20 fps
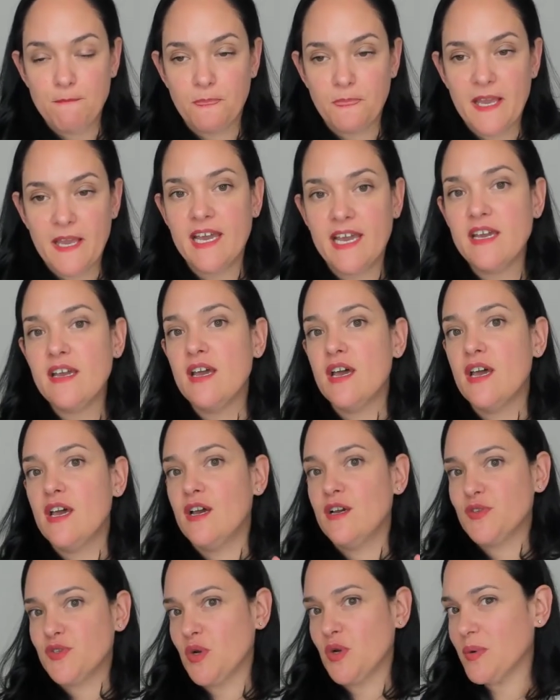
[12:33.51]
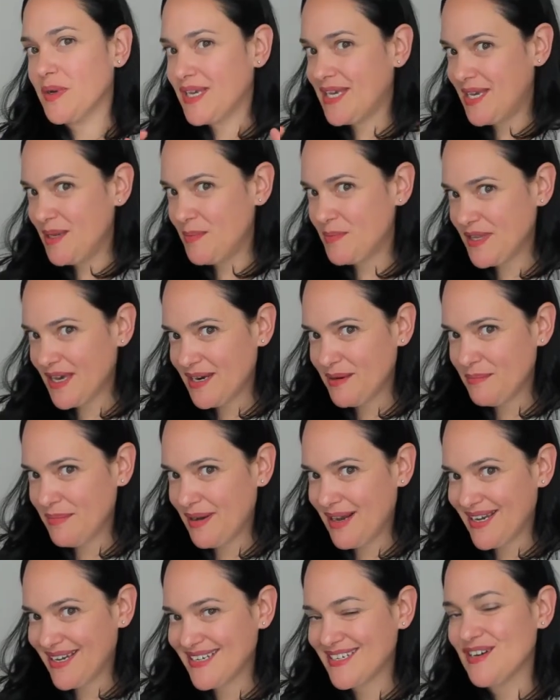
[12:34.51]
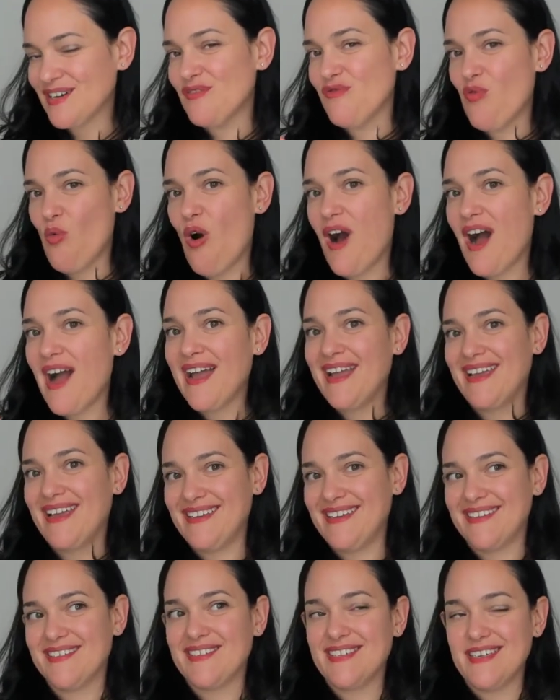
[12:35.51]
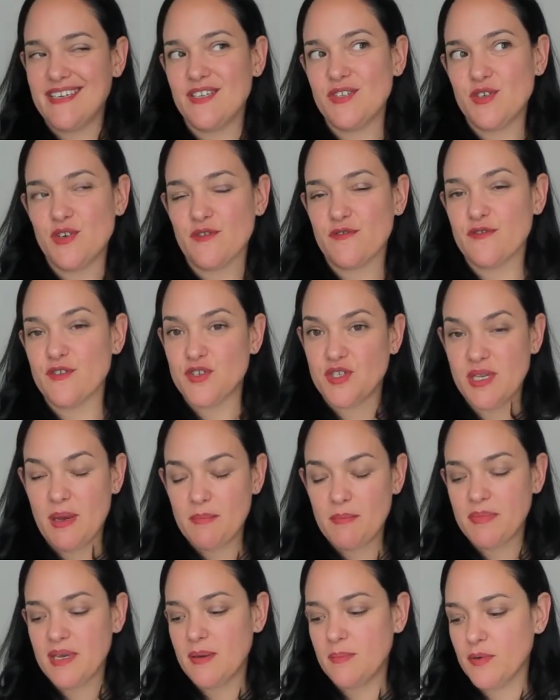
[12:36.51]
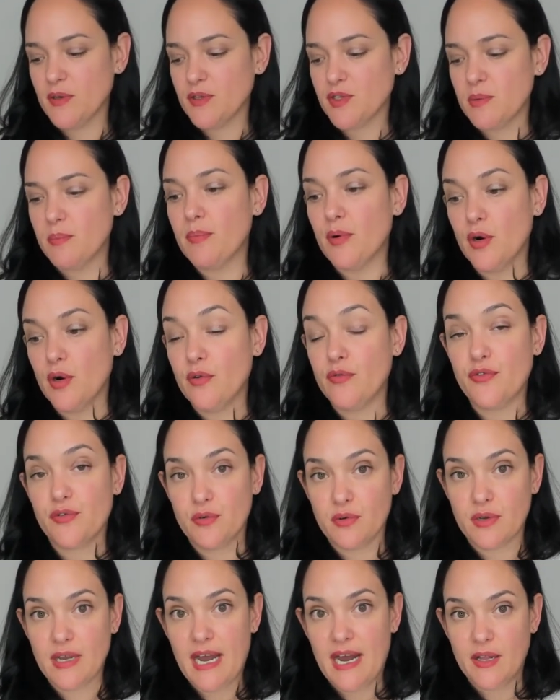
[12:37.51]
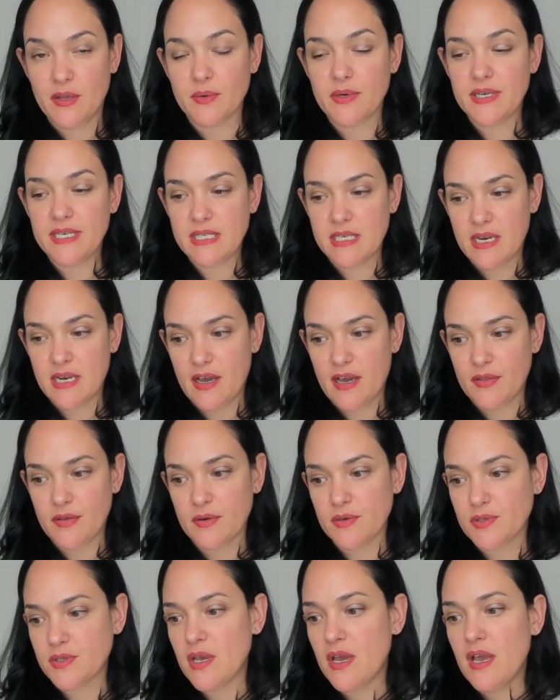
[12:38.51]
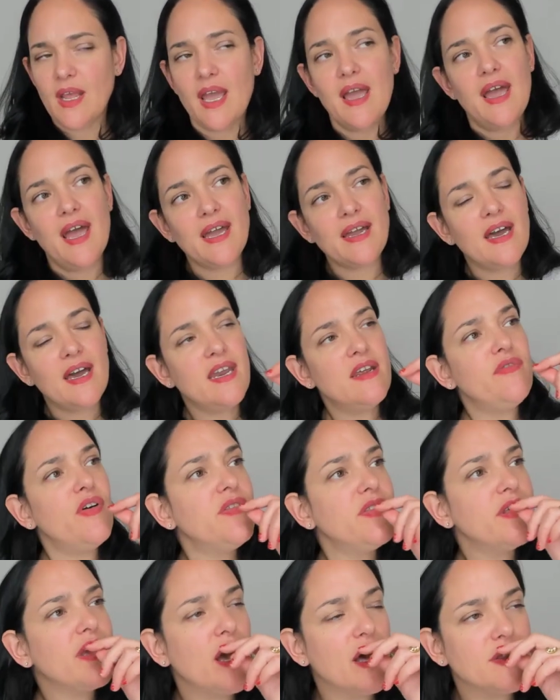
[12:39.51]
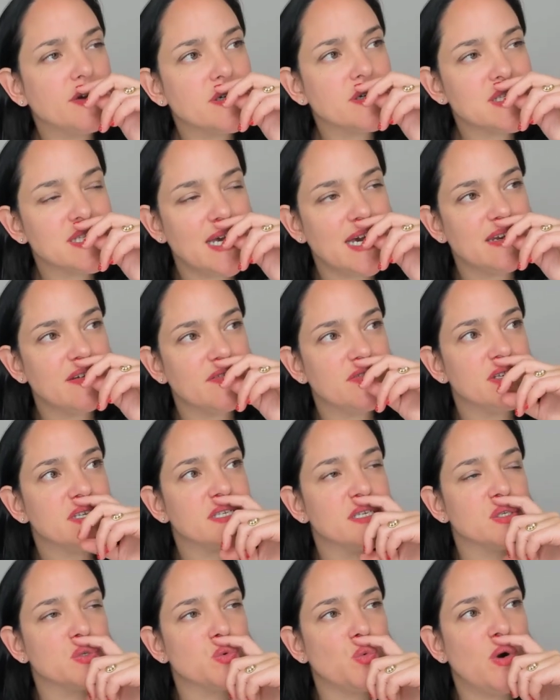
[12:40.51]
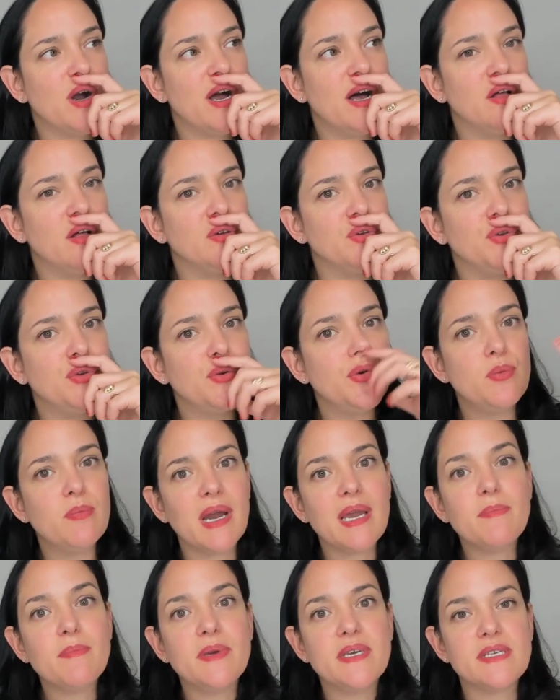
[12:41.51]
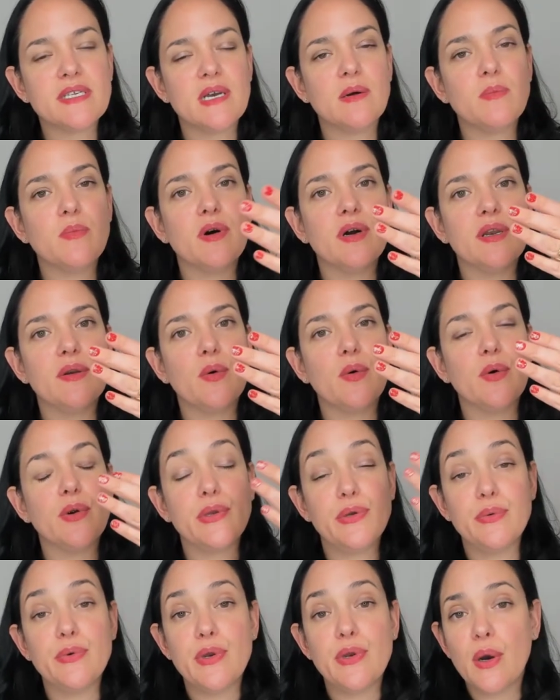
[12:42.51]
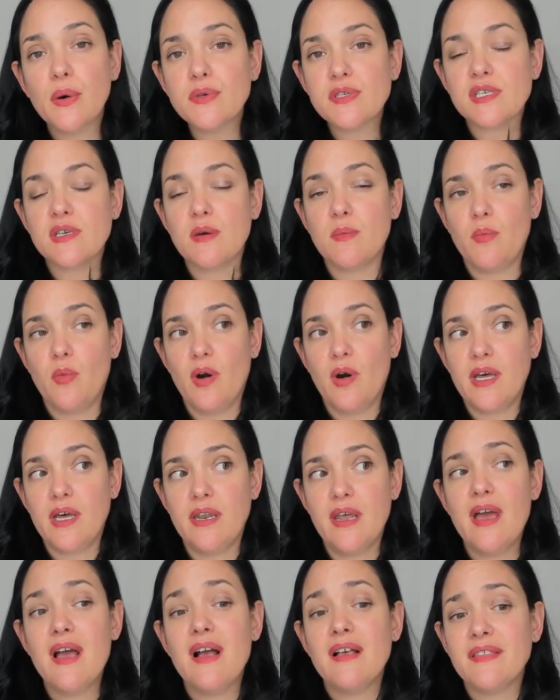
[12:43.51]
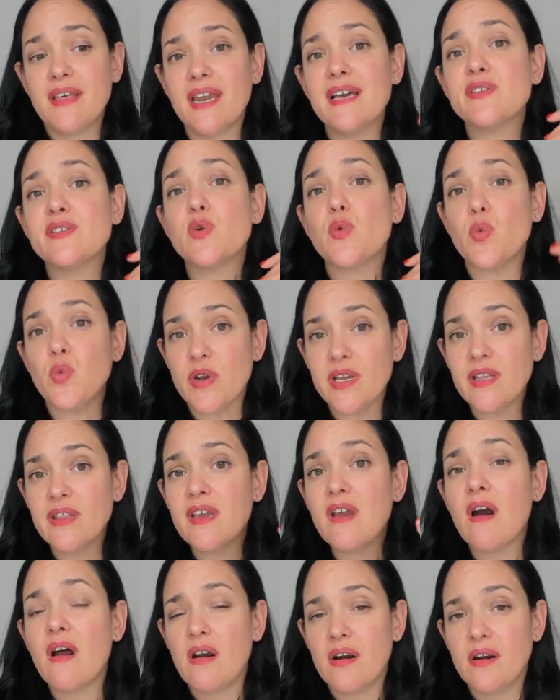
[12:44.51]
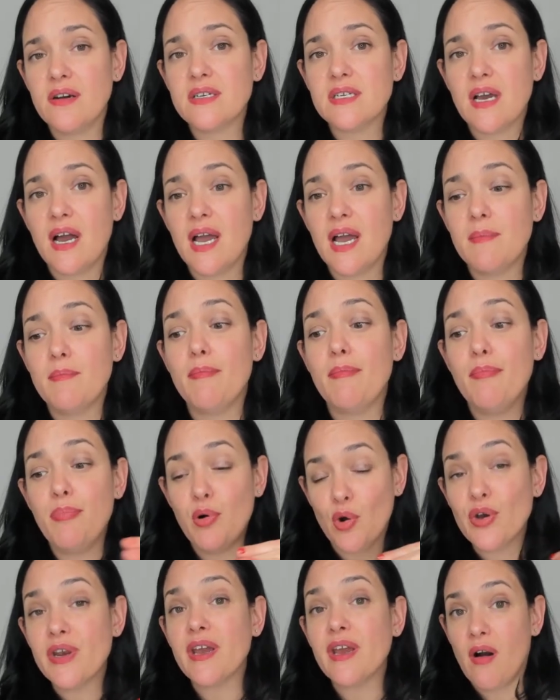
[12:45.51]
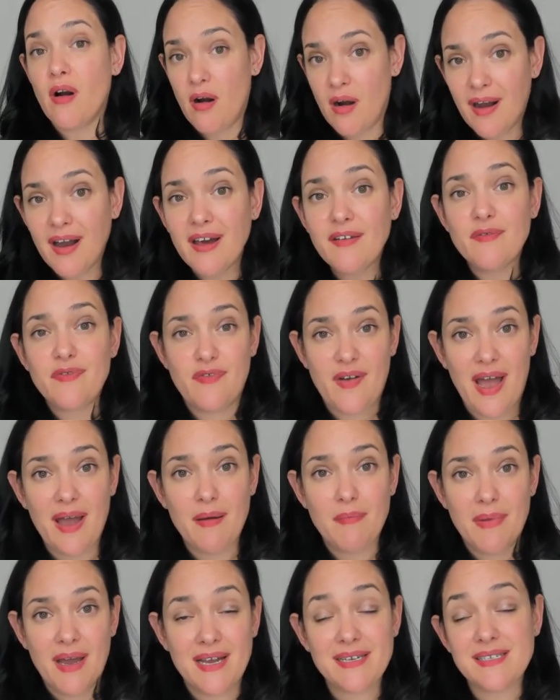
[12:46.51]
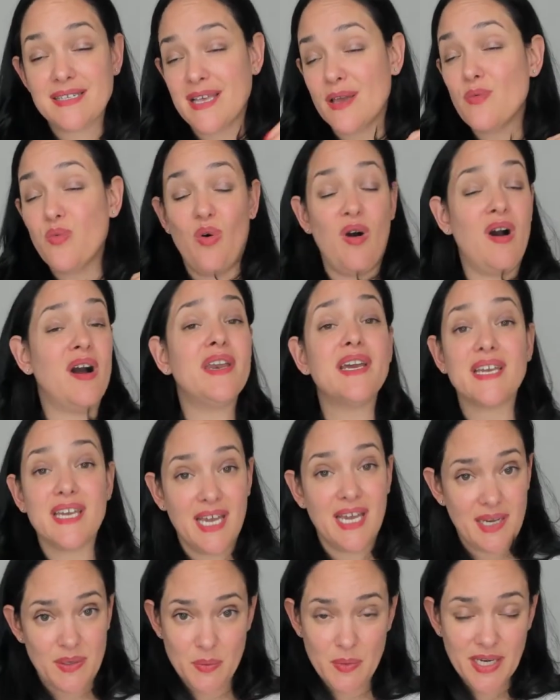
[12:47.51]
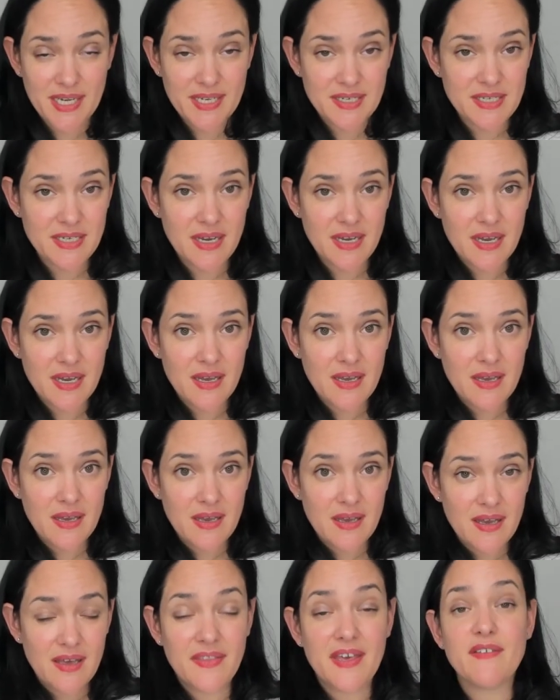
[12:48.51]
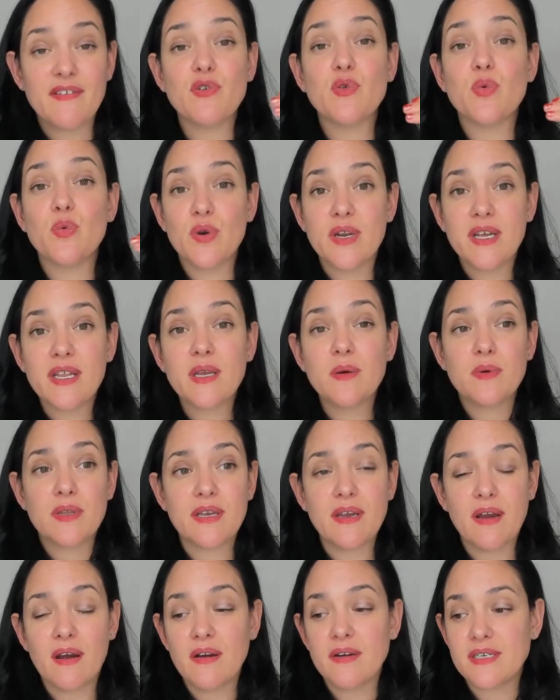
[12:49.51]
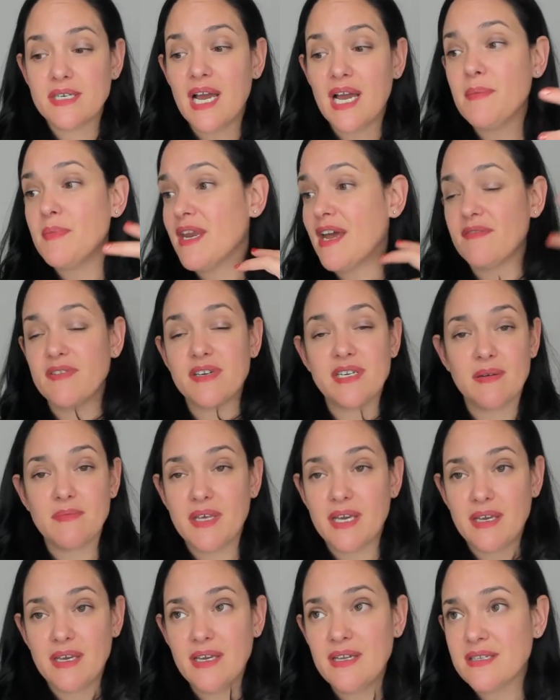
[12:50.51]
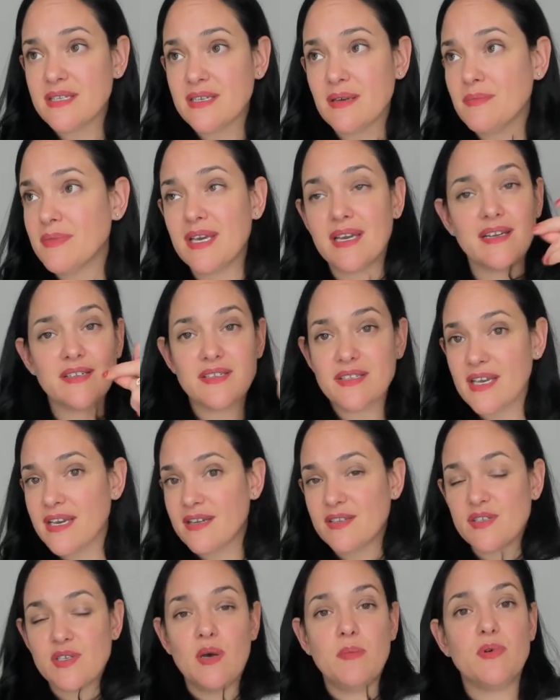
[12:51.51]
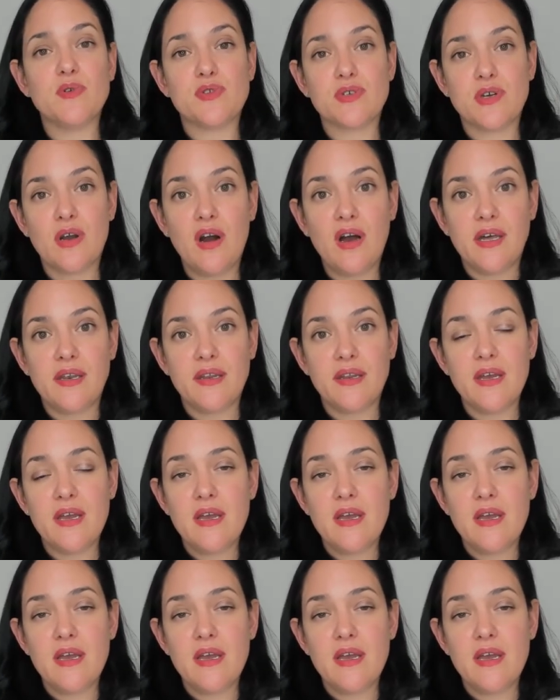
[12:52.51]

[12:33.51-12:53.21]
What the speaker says: Okay, so keep that in mind of why it is easier for some people to burn through calories than others. And kind of on the other side of this as well, you might be someone or you know someone that has a really hard time putting on fat mass. They want to gain weight and they have a really, really hard time. And every time they eat something, it's like it's almost gone.